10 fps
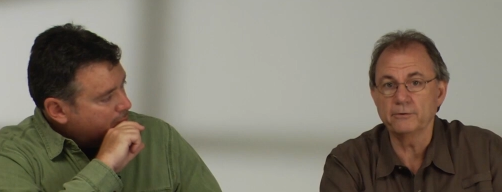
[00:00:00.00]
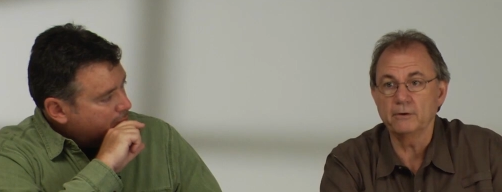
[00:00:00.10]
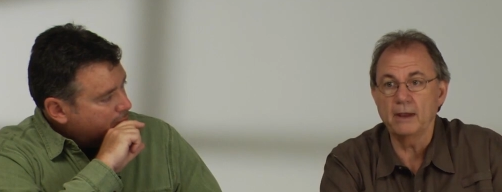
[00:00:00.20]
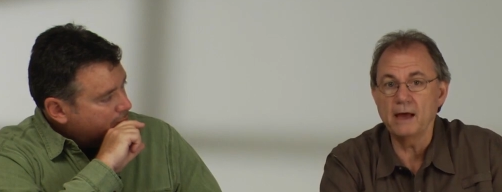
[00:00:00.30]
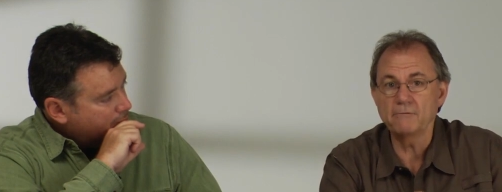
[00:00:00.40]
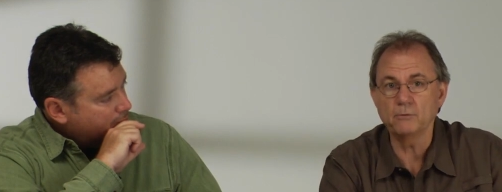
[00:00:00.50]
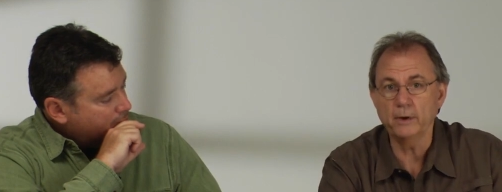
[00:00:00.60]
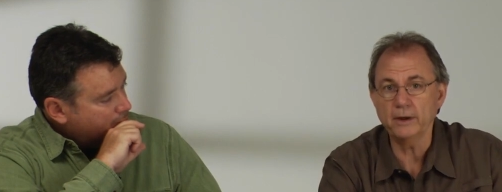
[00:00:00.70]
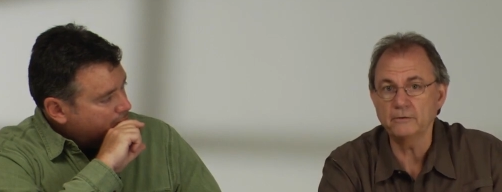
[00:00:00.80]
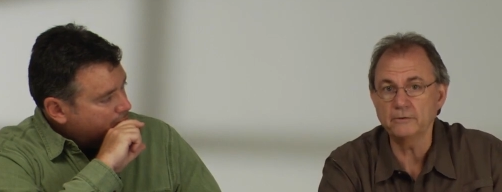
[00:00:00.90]
Speaker 1: are alive and
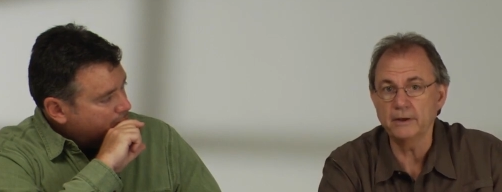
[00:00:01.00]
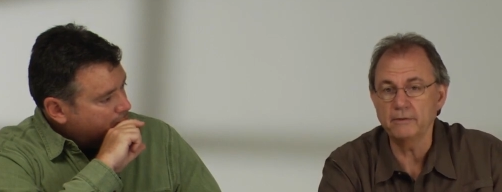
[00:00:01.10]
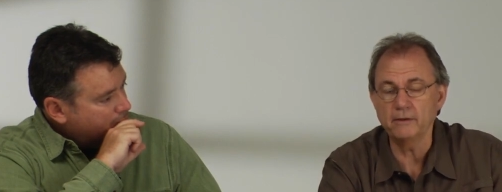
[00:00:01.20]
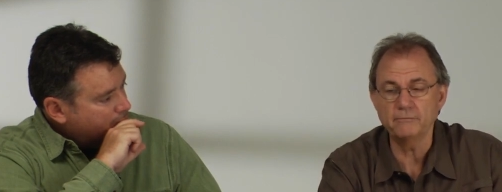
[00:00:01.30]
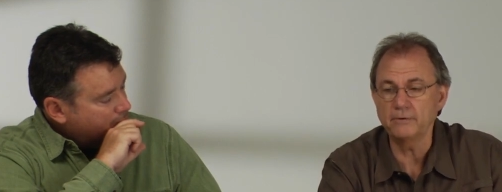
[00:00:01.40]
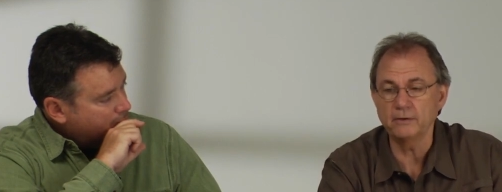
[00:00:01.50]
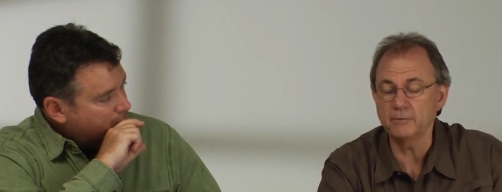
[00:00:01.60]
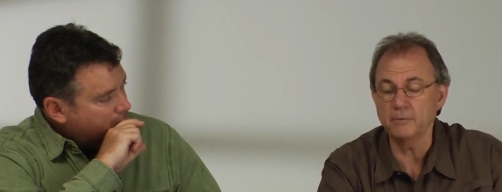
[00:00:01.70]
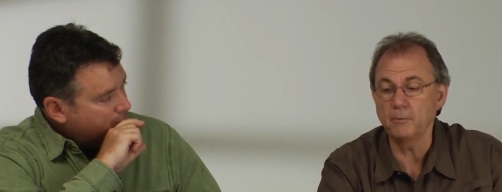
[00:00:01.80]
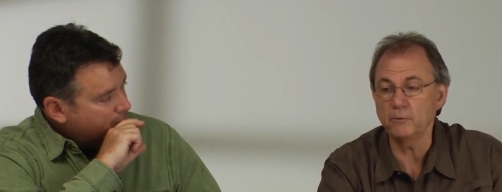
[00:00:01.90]
working today that have done some
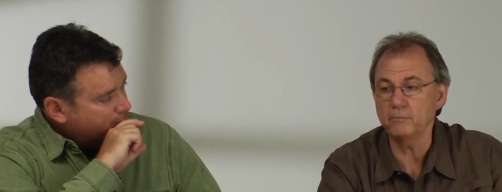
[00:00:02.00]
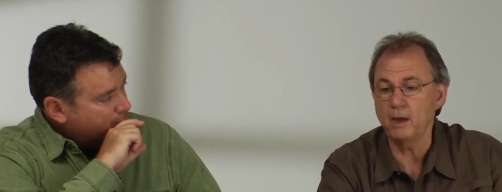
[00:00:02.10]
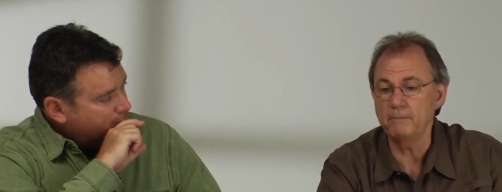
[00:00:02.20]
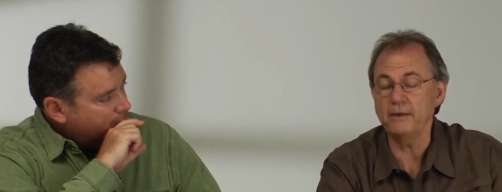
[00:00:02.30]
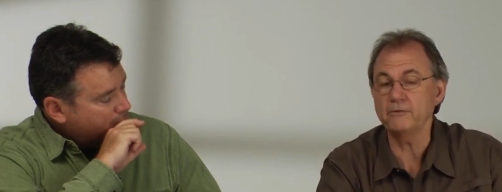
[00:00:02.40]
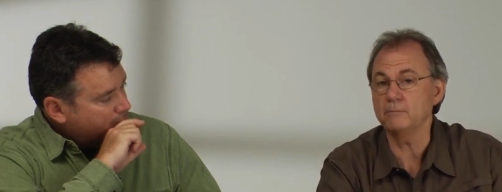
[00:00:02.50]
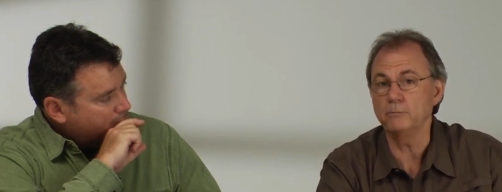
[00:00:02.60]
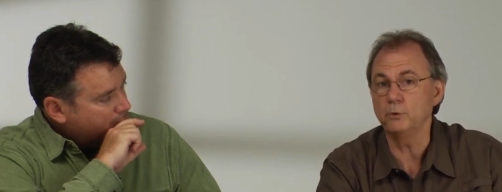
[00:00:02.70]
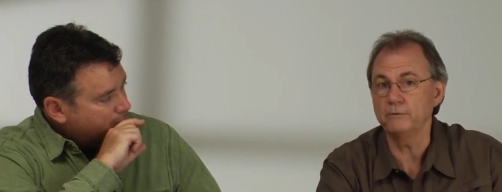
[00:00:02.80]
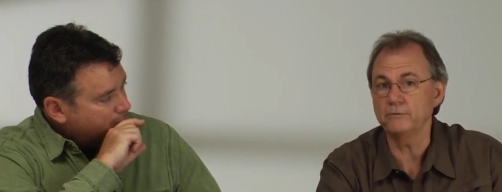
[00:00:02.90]
of the most amazing
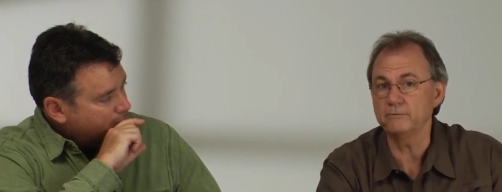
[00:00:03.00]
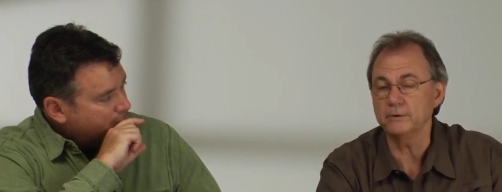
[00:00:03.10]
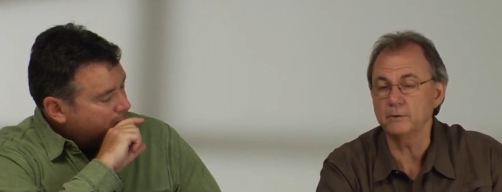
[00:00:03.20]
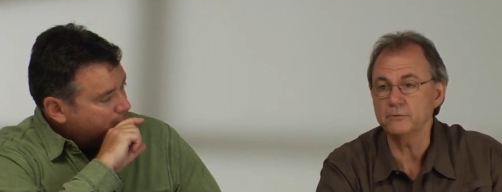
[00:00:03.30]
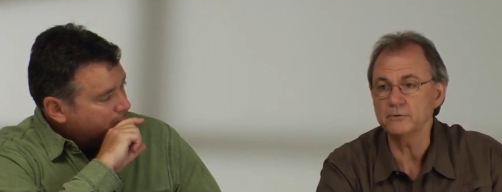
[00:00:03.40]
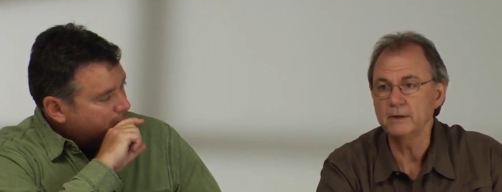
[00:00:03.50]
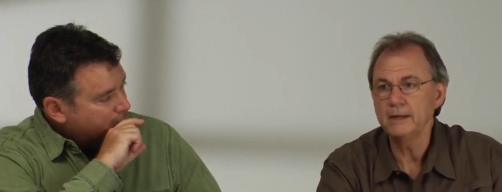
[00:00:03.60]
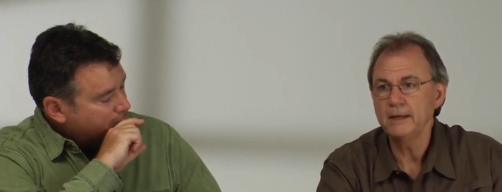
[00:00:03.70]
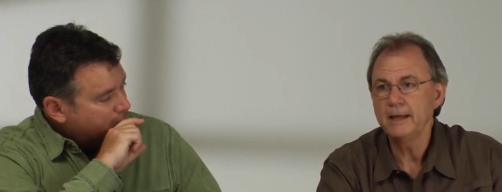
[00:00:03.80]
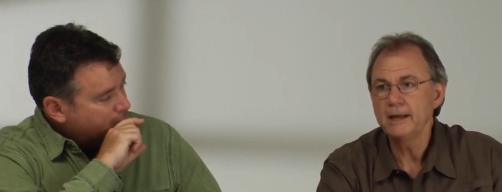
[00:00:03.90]
movies and films.
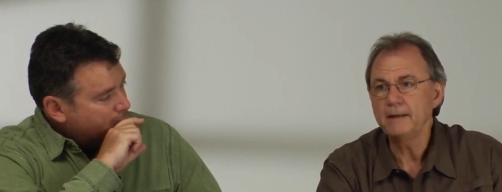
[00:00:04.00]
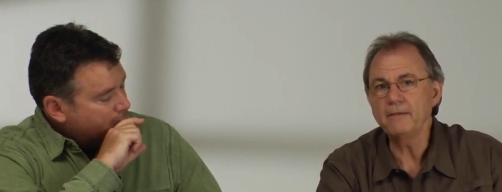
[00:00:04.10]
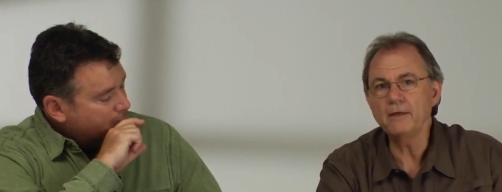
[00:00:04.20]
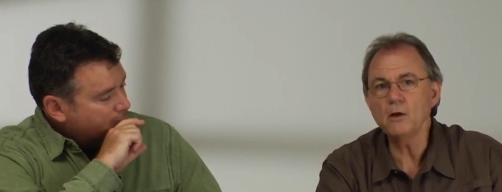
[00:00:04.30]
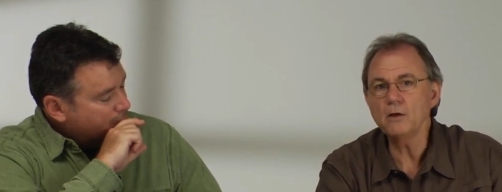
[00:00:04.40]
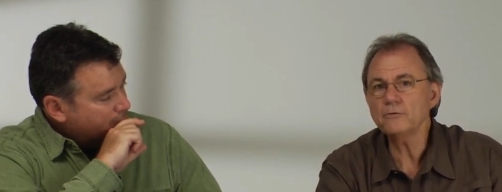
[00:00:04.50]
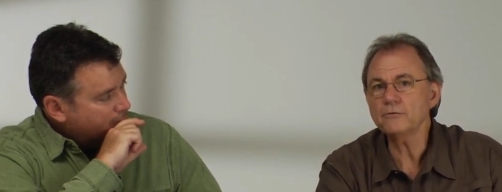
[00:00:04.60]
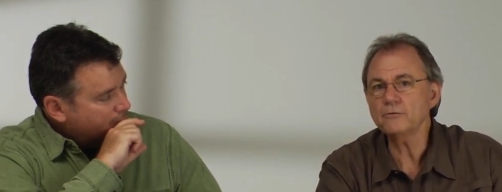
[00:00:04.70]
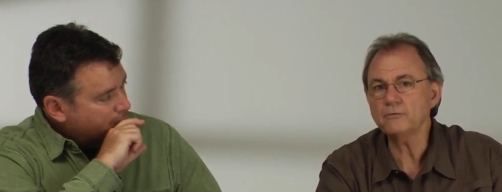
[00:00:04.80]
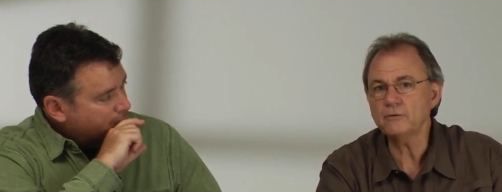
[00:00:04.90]
And they all
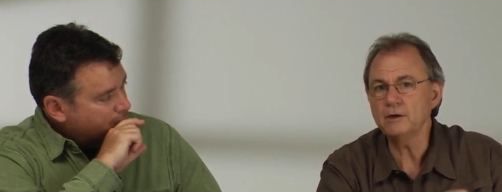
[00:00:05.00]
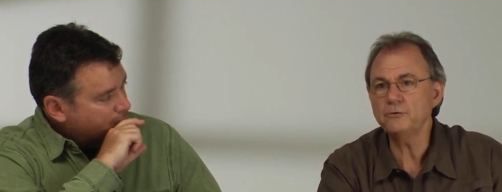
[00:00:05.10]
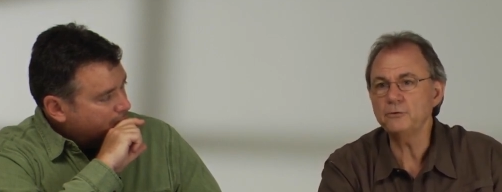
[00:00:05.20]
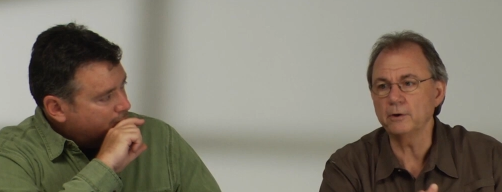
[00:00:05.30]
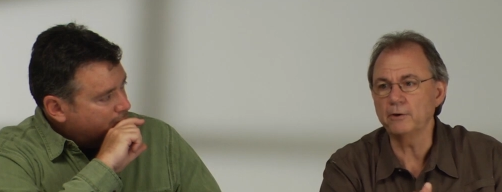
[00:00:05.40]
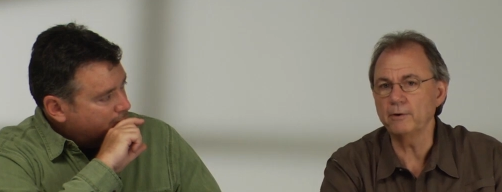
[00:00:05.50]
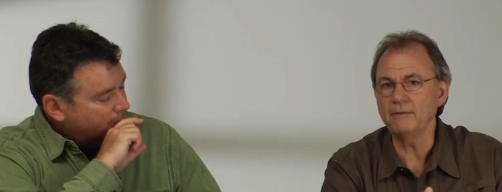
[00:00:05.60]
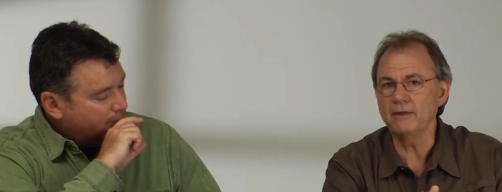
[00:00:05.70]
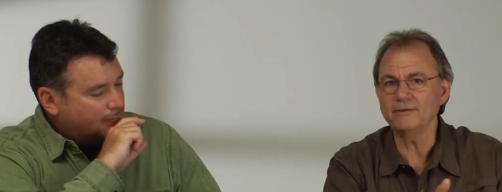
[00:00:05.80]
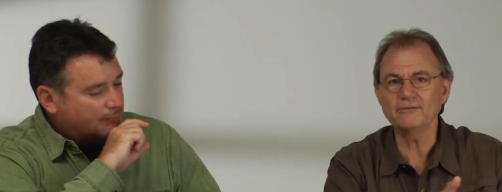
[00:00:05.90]
tend to agree
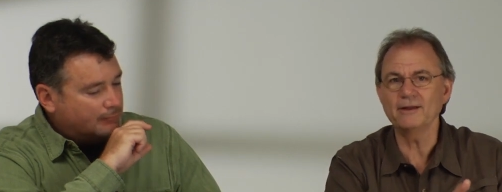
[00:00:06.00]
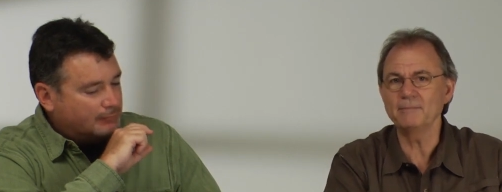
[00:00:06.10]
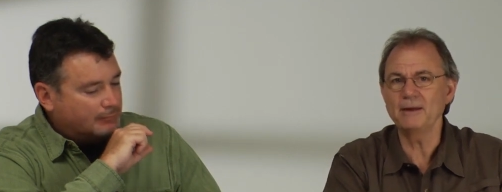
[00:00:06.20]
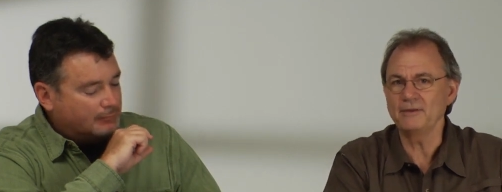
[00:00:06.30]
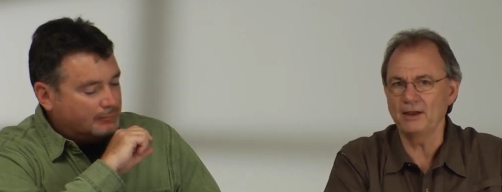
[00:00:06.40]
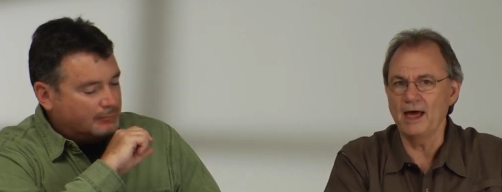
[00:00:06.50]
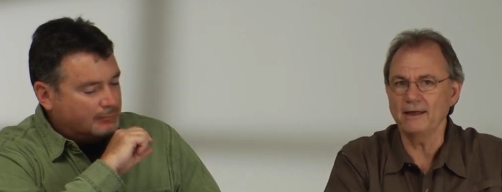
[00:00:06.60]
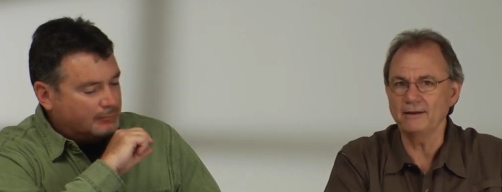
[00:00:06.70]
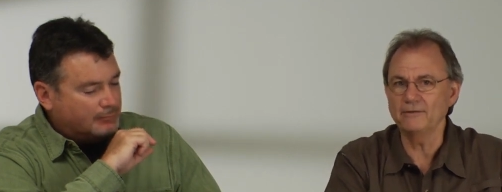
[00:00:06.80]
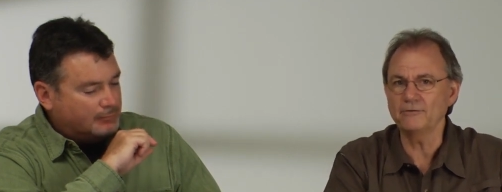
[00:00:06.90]
that it's not about the
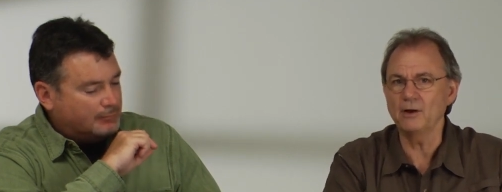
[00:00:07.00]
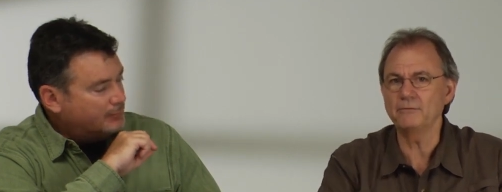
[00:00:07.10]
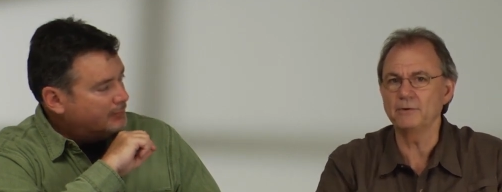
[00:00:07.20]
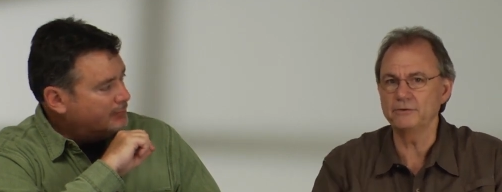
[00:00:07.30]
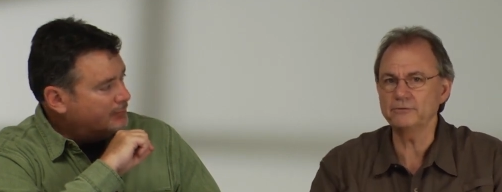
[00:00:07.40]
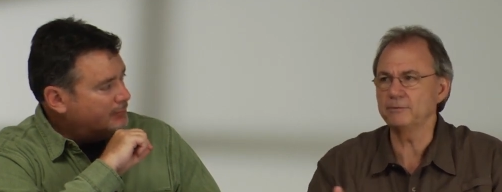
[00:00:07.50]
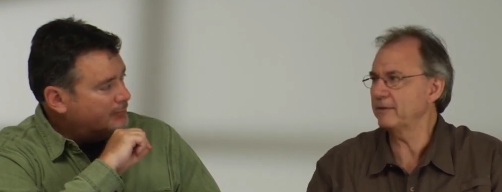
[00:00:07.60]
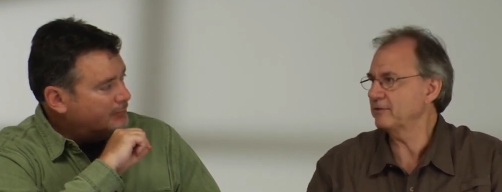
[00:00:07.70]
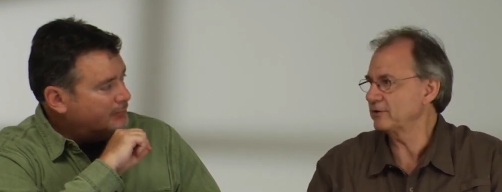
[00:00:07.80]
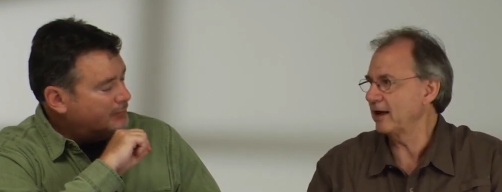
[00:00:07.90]
light, it's often just
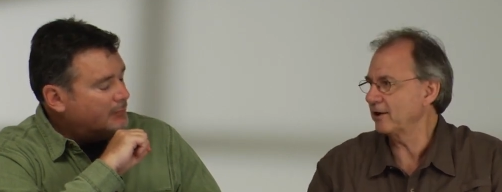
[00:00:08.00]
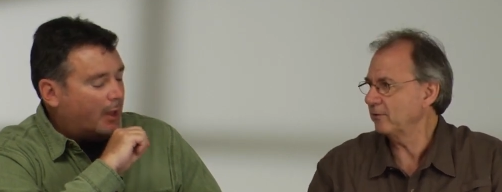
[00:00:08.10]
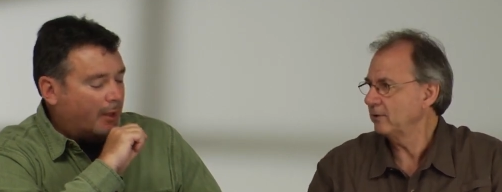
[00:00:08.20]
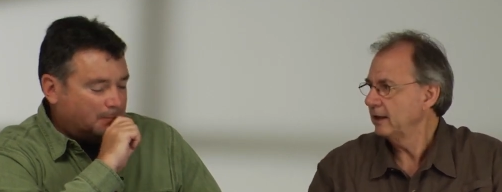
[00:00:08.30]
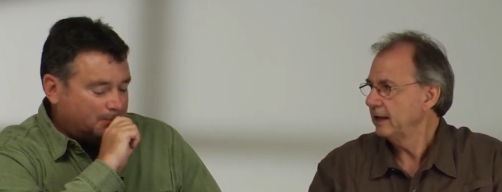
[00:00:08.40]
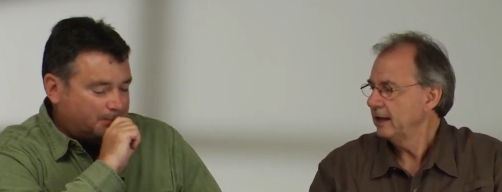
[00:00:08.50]
about the shadow. Yeah.